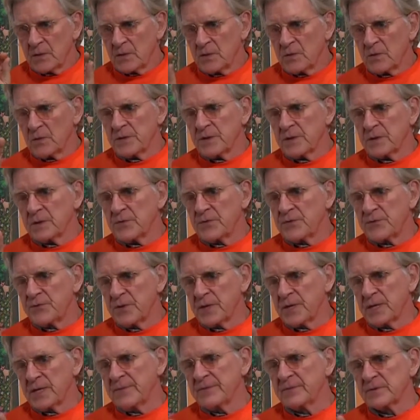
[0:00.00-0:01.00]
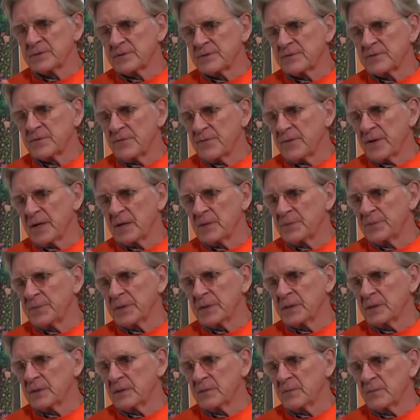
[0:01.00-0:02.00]
you know, there are three levels of
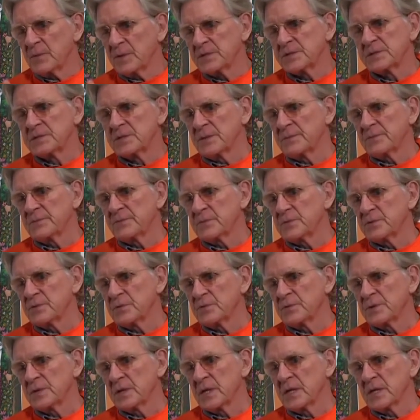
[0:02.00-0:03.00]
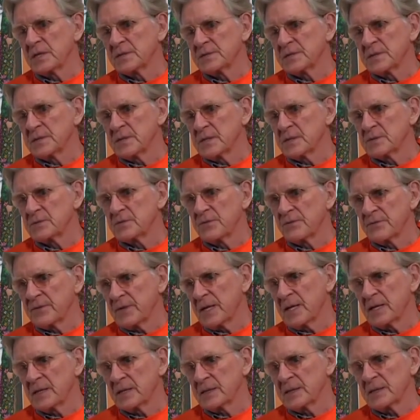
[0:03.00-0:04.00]
developing wisdom to realize the nature of
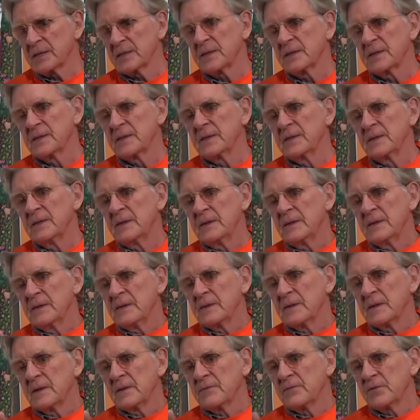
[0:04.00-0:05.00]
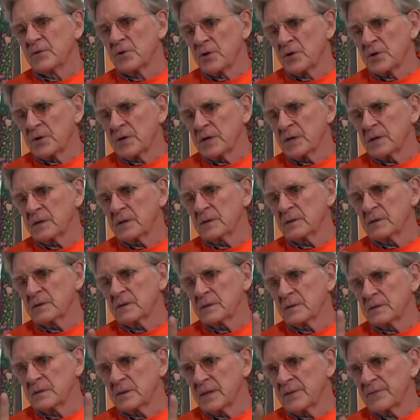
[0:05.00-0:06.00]
reality of
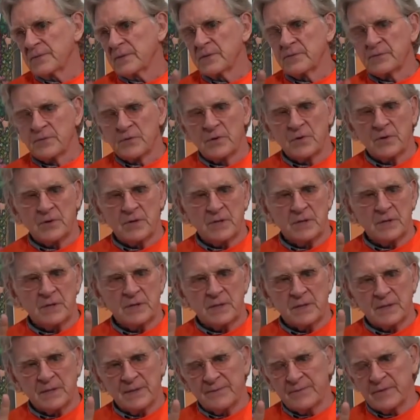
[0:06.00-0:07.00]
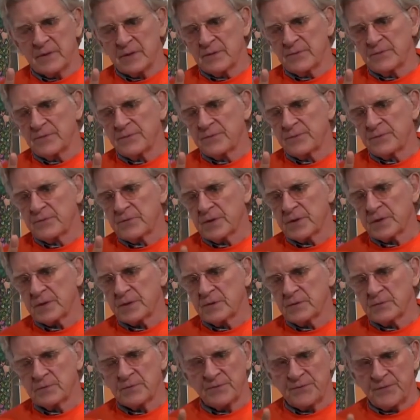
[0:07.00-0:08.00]
learning, the level of learning, the level of
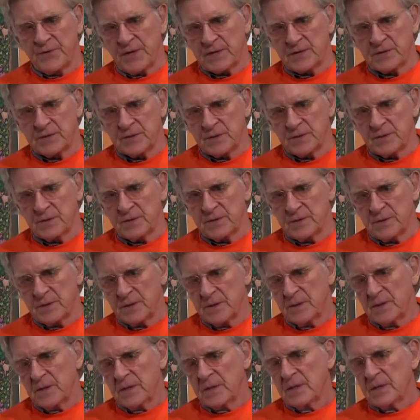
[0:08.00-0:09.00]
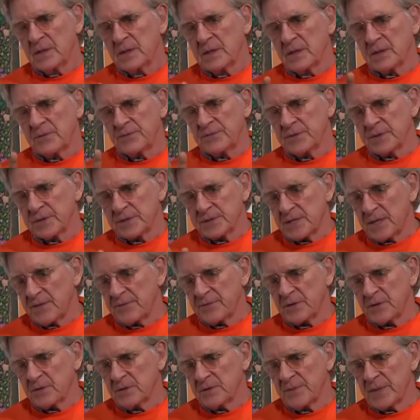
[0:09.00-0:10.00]
critical reflection, like
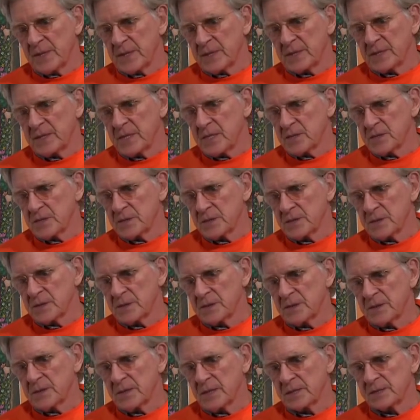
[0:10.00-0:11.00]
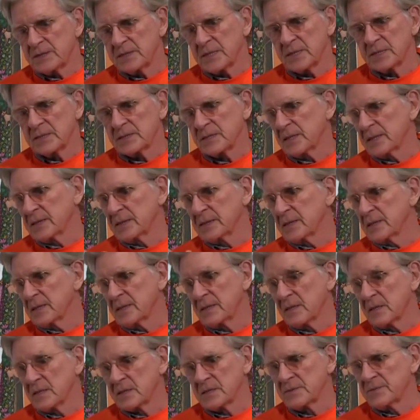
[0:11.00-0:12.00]
philosophical meditation in that sense, like
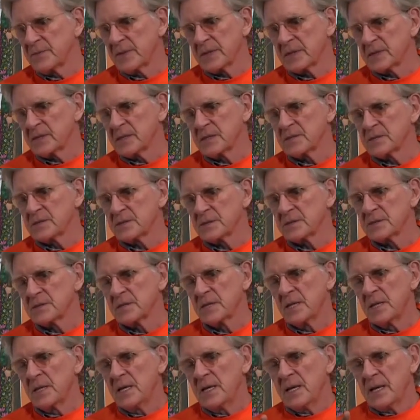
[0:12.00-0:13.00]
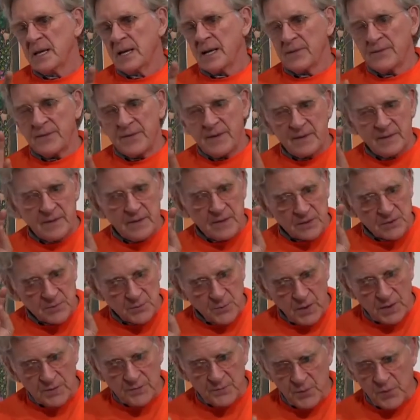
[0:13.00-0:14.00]
Descartes' meditations. And then there's
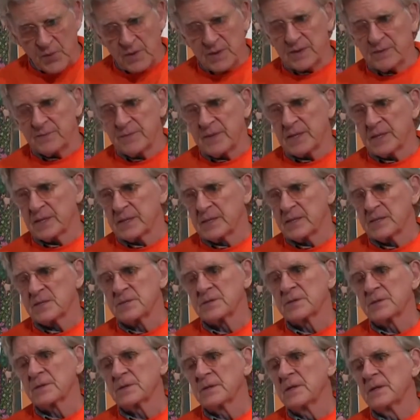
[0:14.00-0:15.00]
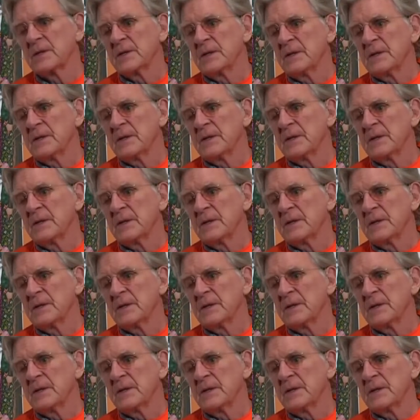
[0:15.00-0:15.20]
one-pointed meditation.